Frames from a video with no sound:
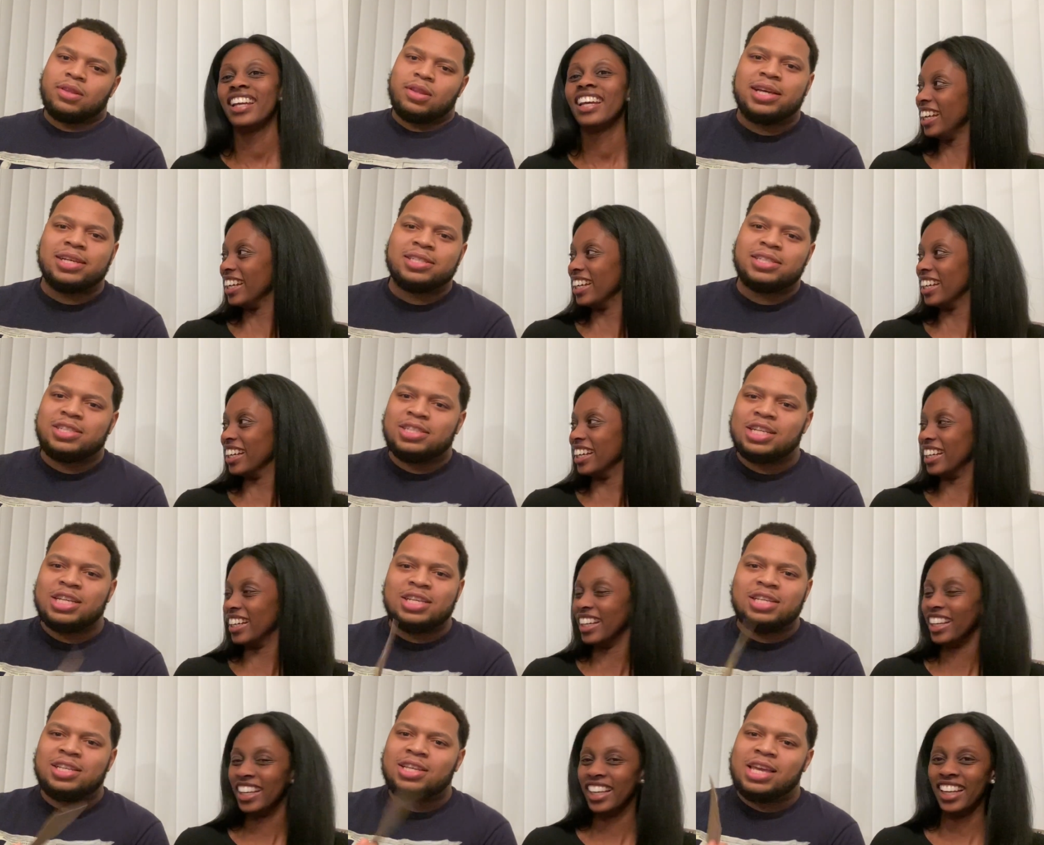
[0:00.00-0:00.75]
Speaker 1: Cause
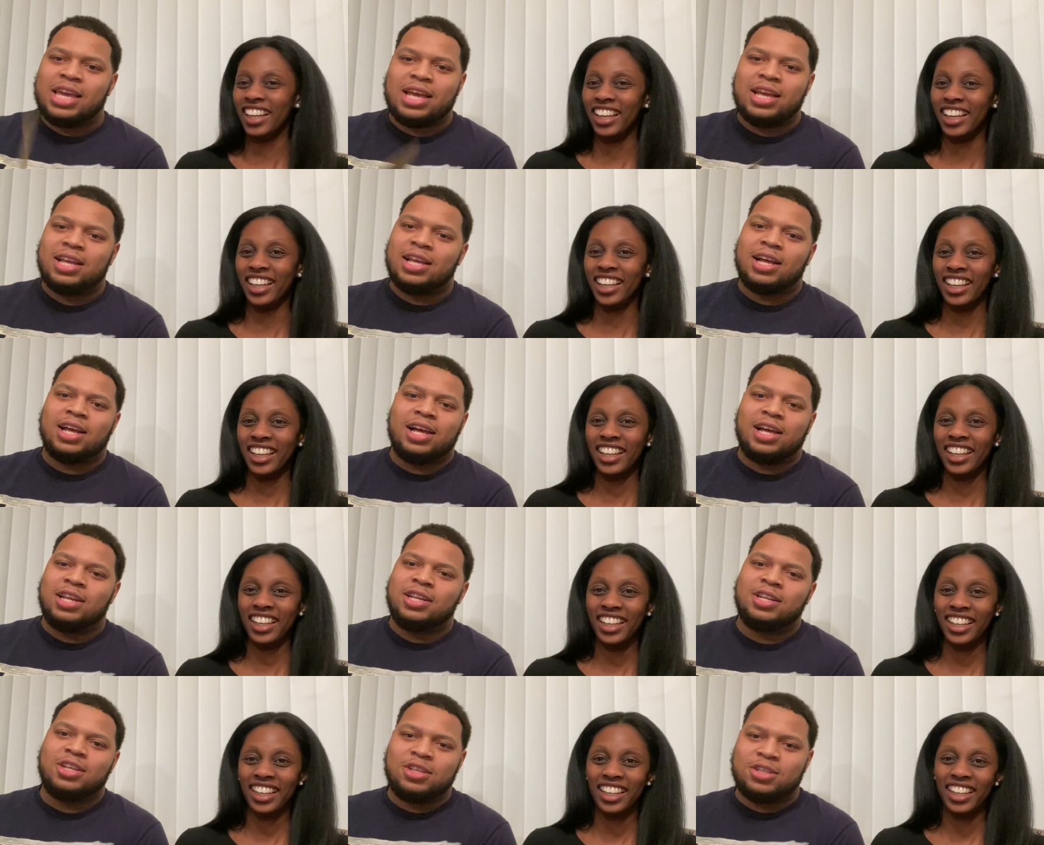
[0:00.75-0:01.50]
she get a
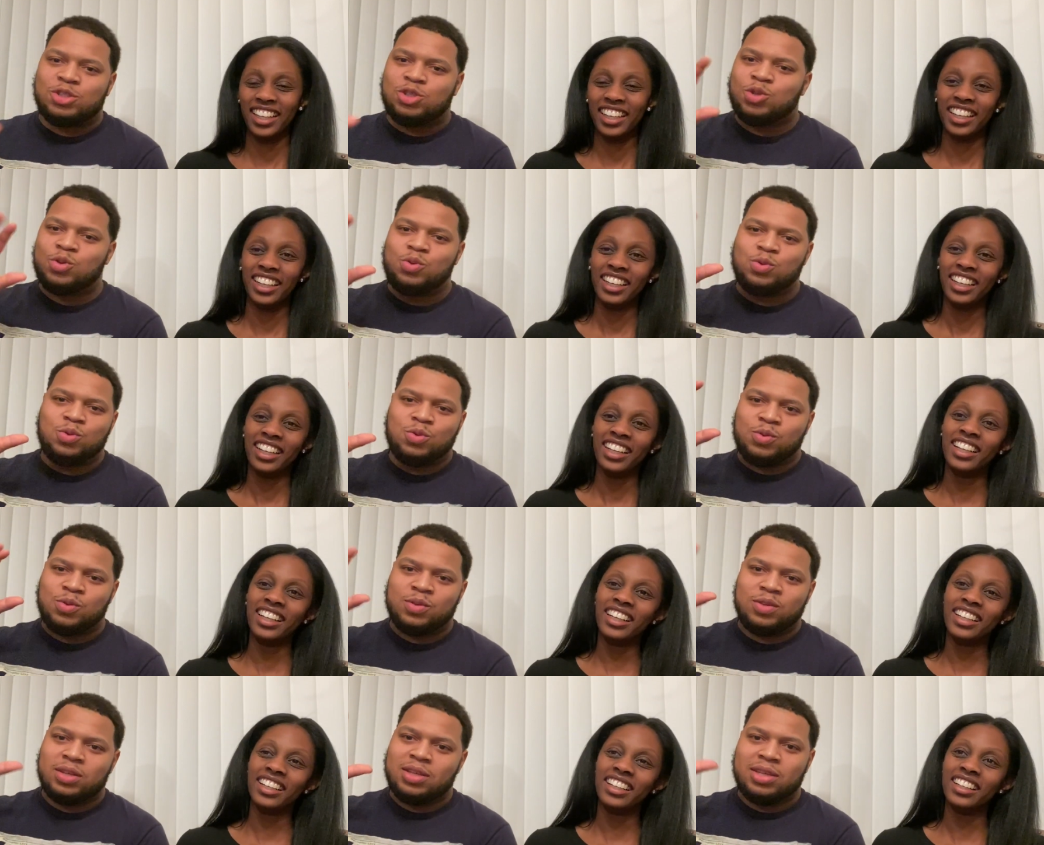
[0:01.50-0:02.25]
little
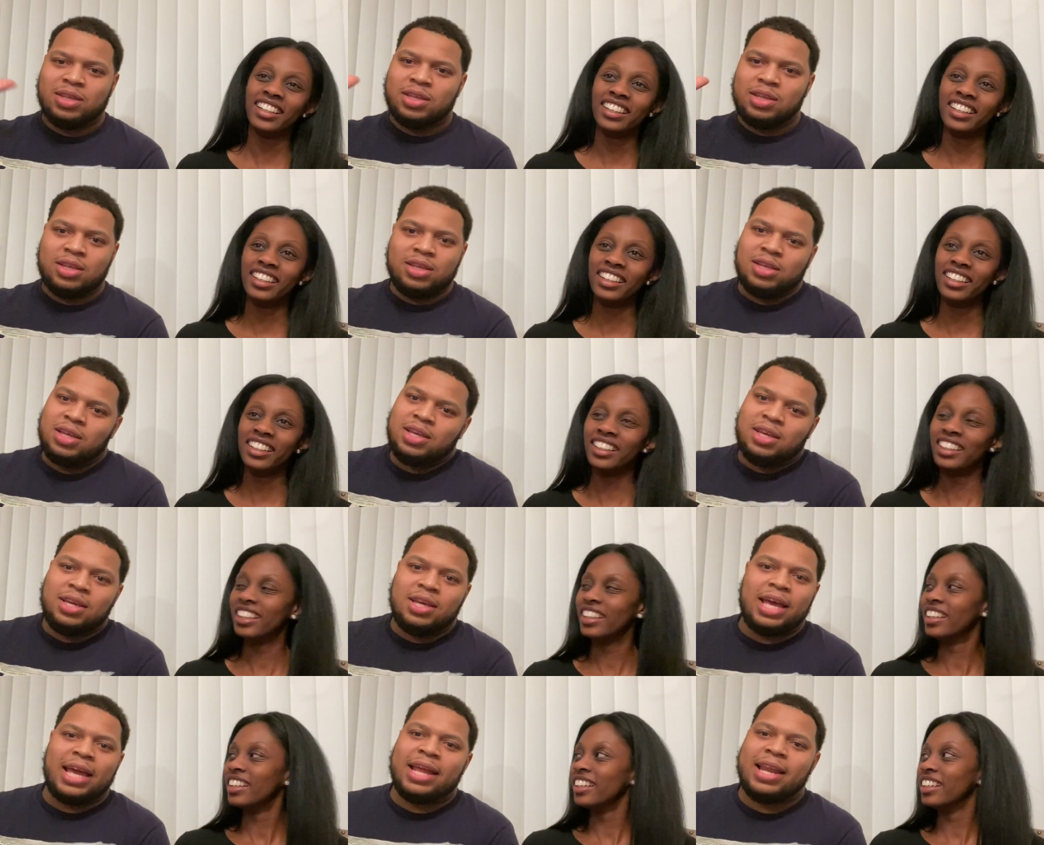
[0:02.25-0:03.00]
too, uh,
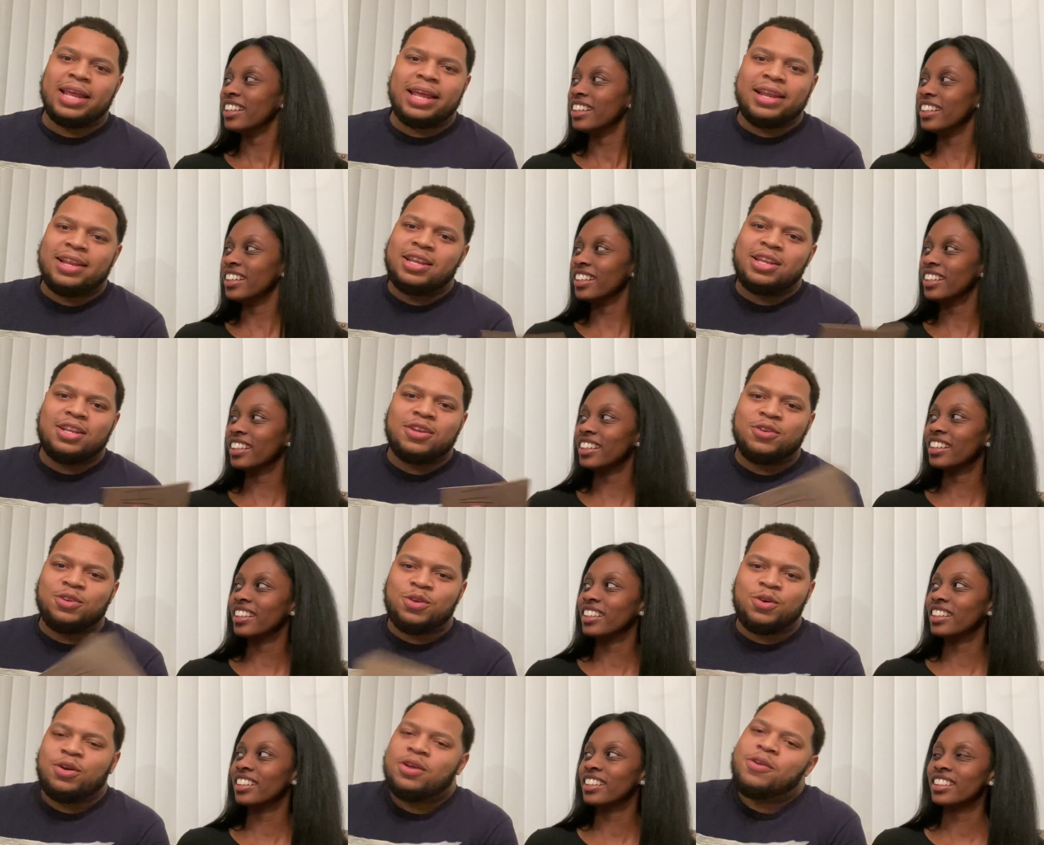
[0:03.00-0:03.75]
and and then
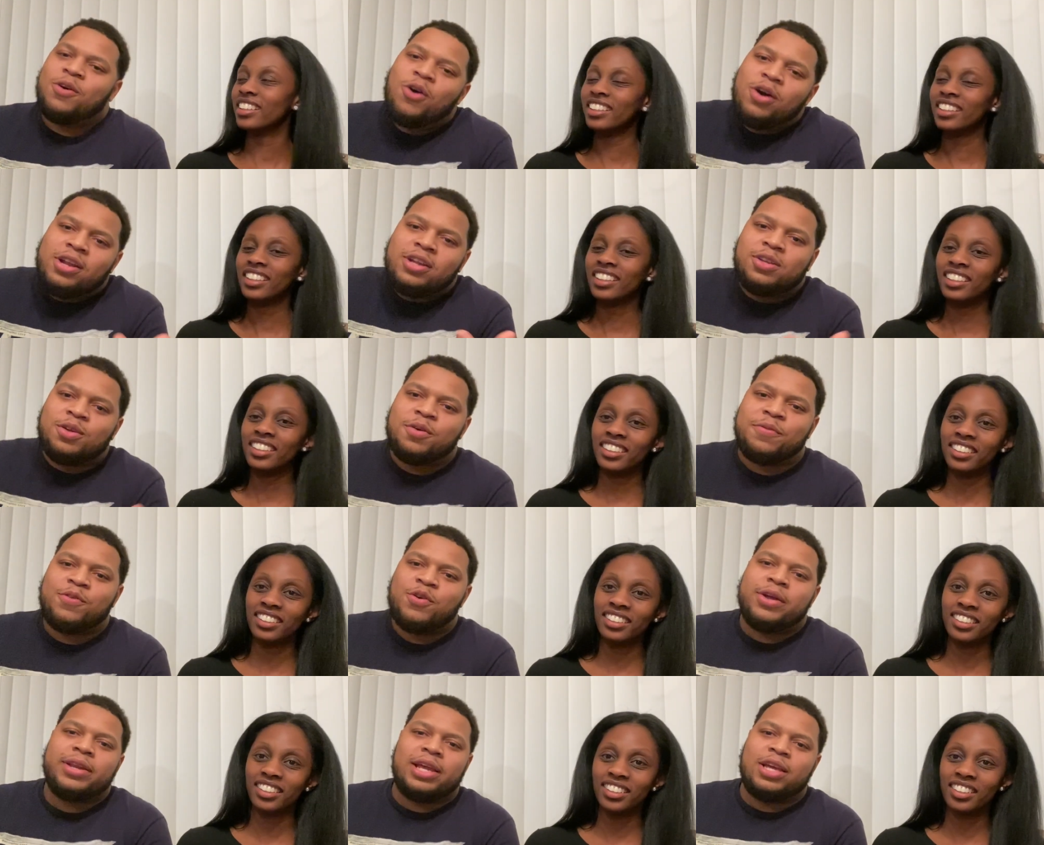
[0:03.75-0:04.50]
in order to
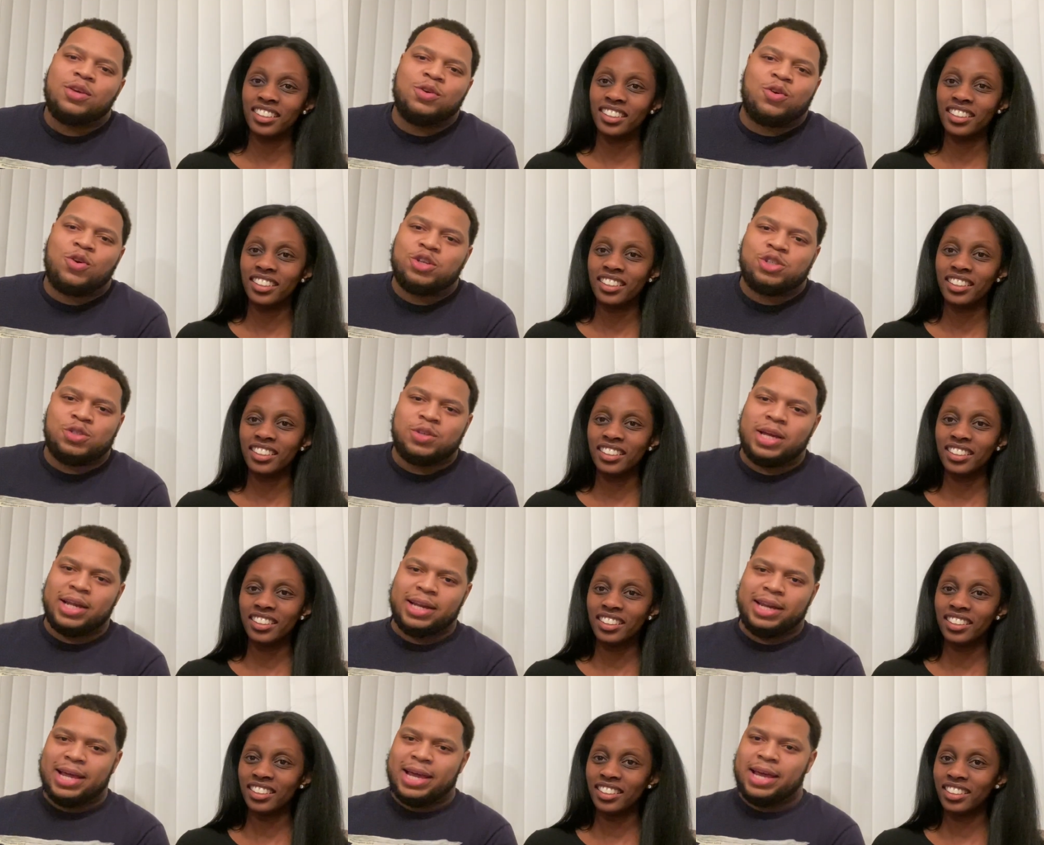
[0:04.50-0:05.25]
avoid that, you, of course, you
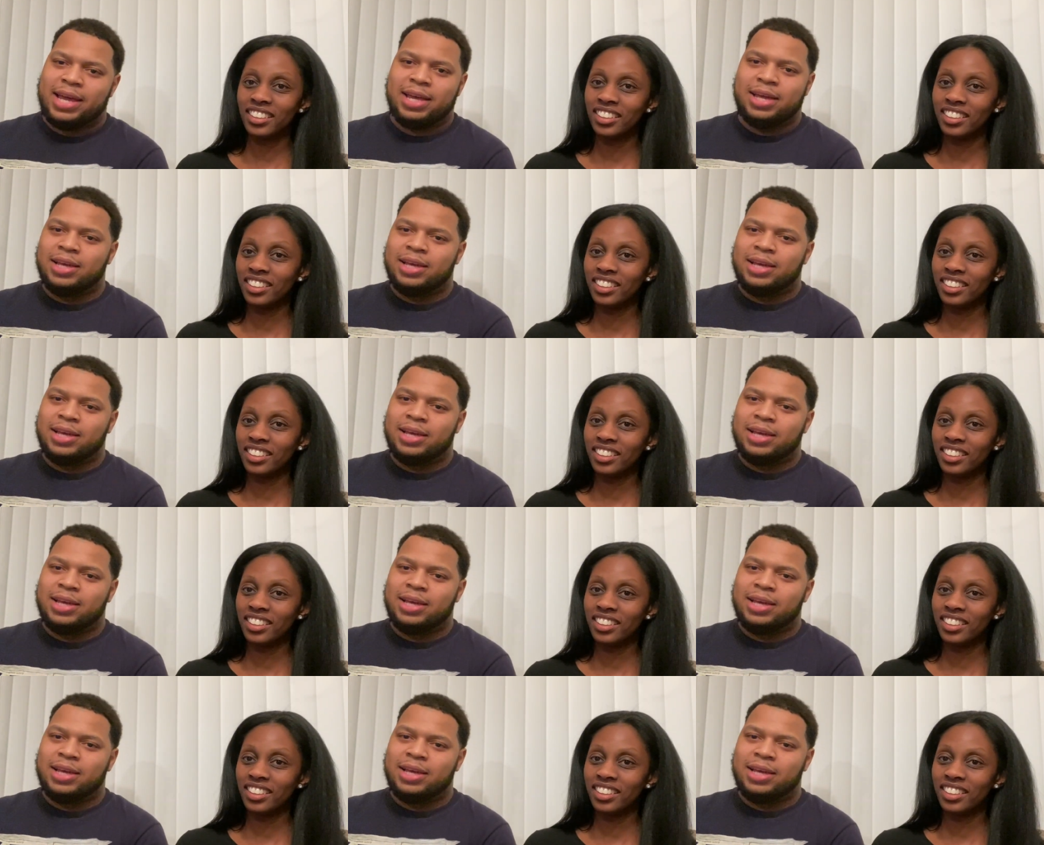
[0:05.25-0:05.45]
gotta lie.